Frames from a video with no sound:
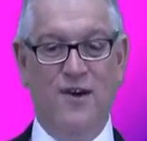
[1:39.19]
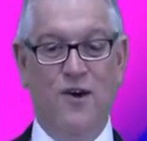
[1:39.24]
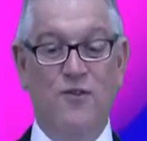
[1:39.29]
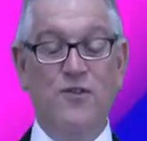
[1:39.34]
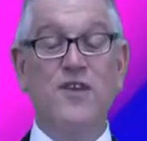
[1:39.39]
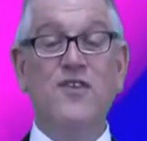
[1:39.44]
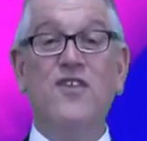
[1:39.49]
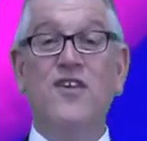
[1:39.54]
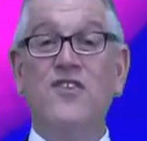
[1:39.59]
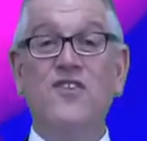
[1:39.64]

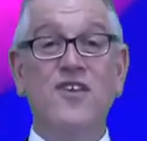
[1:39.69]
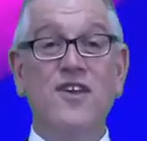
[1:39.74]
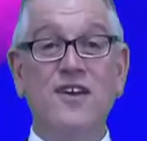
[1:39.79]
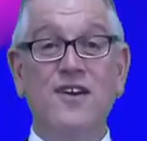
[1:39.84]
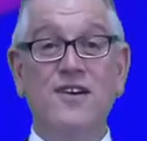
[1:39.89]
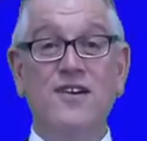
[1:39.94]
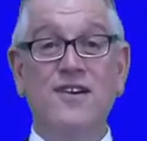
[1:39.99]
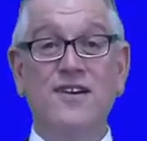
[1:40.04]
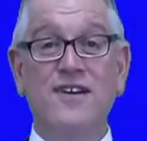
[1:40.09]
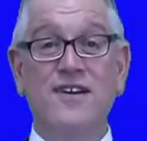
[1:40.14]
Only this
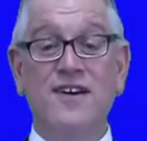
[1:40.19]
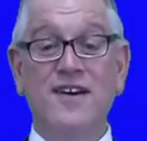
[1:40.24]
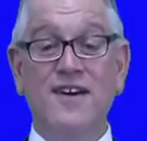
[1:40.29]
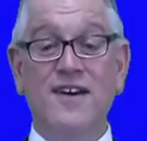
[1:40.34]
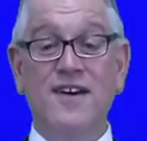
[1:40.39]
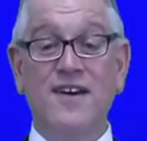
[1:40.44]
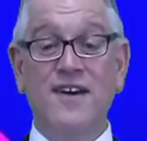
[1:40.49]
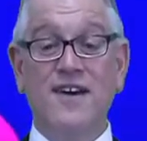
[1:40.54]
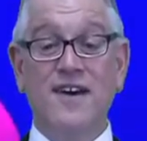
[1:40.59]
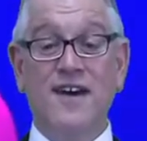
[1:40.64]
year,
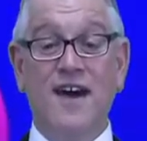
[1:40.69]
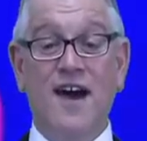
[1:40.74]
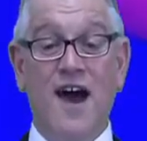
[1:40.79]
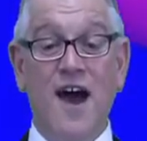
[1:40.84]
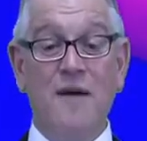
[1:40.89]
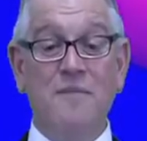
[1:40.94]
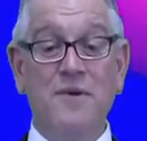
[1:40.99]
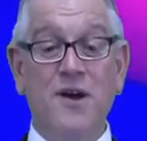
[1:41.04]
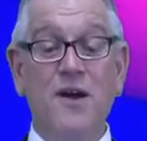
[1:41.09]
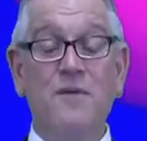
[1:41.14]

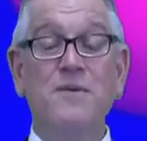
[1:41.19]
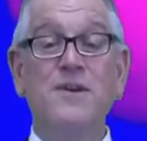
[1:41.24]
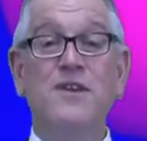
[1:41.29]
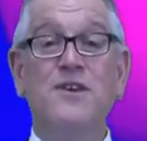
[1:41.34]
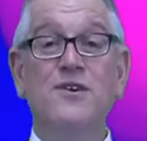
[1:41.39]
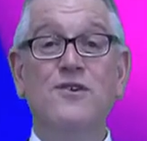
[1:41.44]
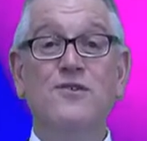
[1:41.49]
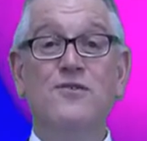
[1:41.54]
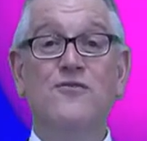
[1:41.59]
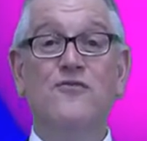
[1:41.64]
I'm coming
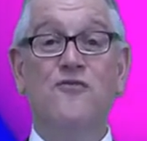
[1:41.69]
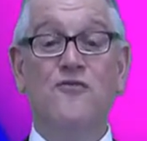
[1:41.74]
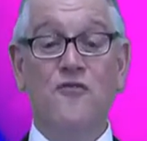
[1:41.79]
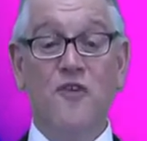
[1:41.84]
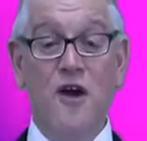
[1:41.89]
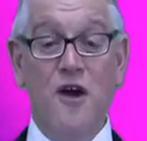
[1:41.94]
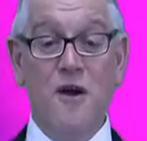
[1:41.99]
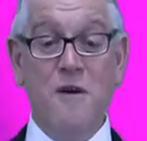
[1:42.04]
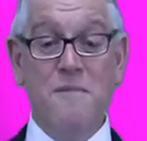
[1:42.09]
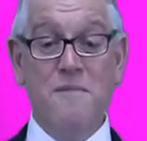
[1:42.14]
to you
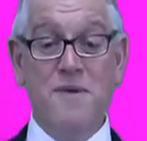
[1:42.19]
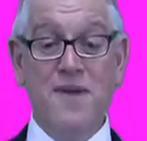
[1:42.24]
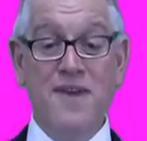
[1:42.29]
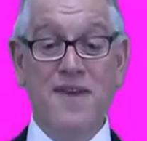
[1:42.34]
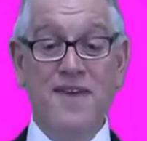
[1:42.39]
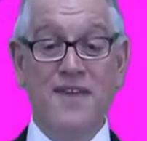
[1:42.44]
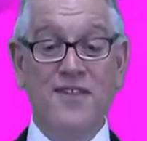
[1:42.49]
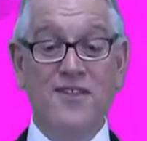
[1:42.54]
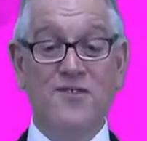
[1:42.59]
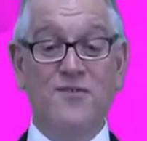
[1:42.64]
from
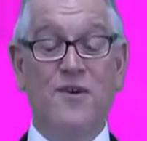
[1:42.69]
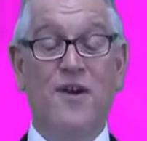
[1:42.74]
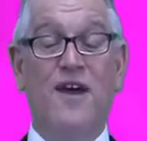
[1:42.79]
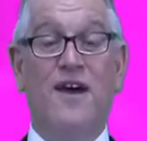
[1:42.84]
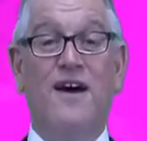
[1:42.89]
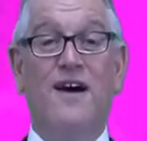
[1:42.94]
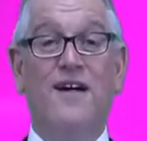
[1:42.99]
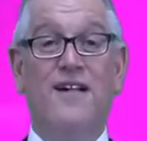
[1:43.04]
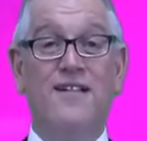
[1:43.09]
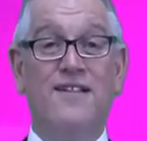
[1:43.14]

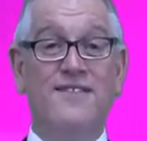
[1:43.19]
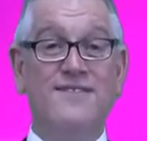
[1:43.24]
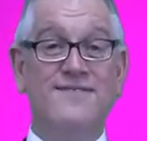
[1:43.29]
Israel.